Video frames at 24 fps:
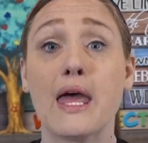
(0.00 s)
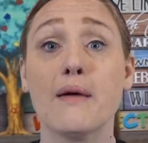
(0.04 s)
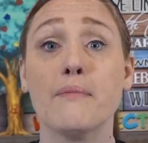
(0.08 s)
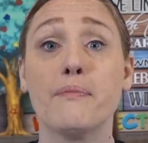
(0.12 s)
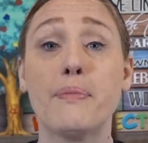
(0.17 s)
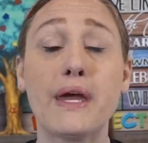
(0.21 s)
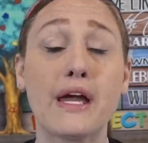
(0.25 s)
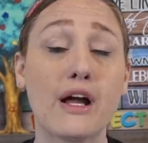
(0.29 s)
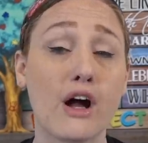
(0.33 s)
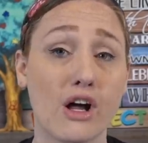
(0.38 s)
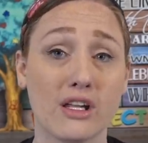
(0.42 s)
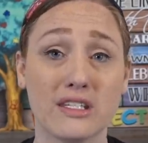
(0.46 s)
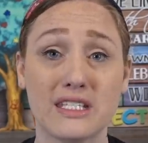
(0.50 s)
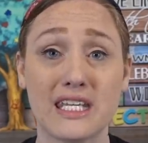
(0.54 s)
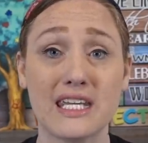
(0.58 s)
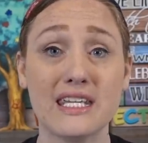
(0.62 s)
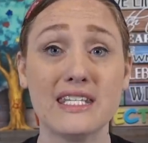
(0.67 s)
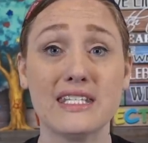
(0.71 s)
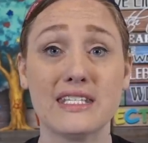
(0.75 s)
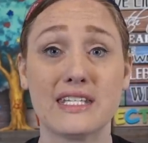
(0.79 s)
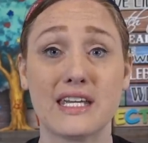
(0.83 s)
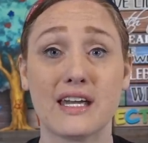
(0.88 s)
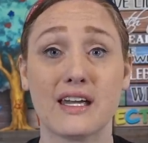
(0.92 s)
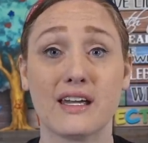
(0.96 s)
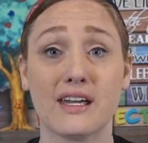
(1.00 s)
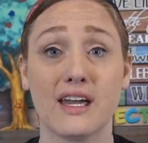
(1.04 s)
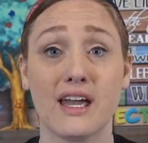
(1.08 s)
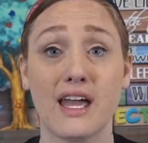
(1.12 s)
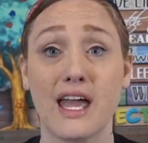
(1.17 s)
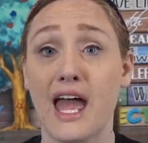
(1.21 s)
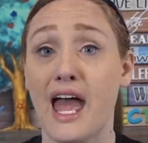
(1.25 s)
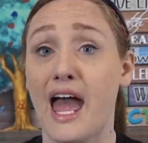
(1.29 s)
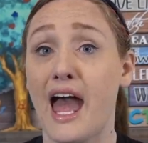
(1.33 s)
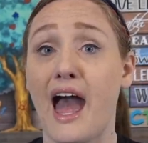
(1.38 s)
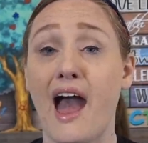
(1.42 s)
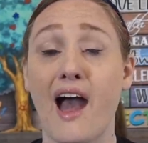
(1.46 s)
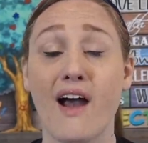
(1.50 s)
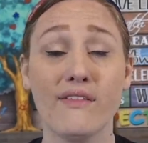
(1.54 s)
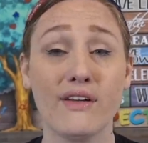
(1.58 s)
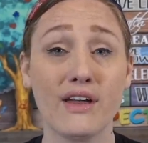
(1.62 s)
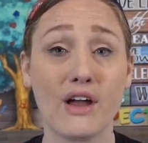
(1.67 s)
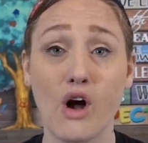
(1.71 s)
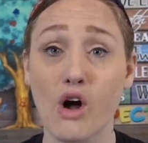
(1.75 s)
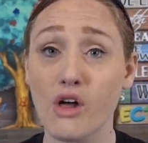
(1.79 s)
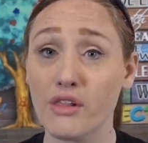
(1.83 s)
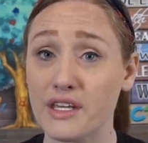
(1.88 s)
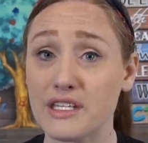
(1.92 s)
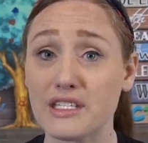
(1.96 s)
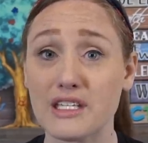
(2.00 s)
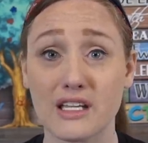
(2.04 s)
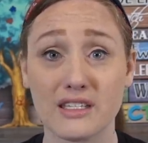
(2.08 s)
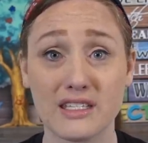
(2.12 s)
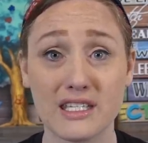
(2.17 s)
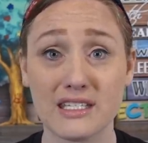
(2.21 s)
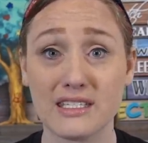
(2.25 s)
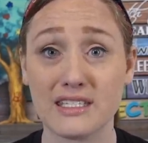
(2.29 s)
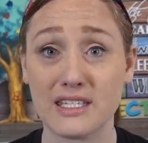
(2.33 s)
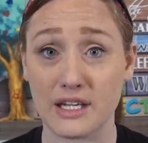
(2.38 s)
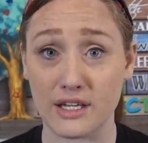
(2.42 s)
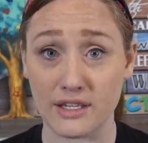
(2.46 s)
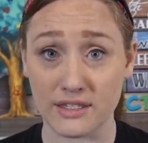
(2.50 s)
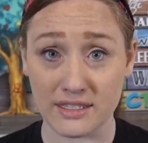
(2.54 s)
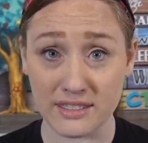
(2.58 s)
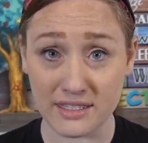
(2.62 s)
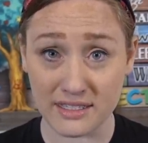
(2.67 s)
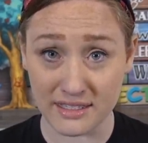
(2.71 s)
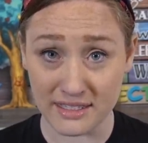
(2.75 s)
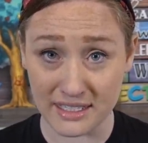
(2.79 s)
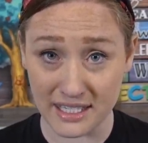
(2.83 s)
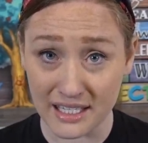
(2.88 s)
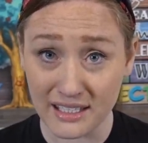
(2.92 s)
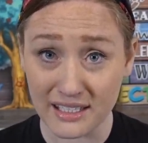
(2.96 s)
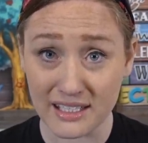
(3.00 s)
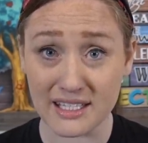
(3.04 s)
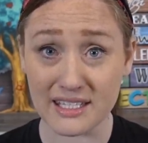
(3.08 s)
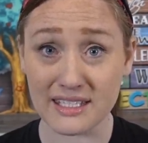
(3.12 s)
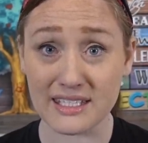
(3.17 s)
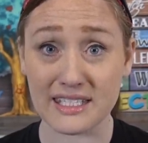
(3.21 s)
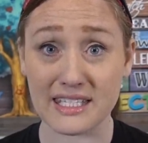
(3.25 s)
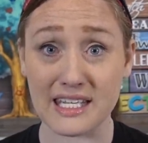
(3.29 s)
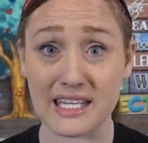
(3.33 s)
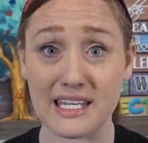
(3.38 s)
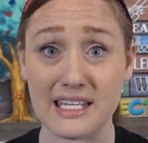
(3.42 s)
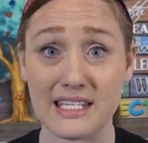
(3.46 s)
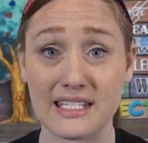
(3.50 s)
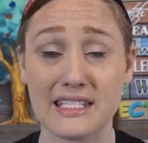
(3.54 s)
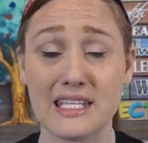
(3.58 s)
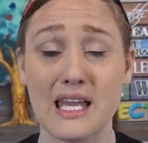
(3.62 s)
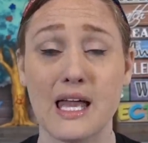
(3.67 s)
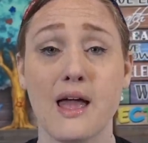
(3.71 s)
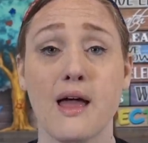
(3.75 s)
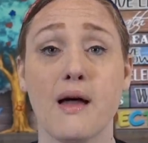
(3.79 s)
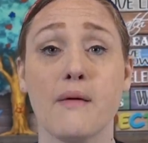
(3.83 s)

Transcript: being autistic having all these autistic tendencies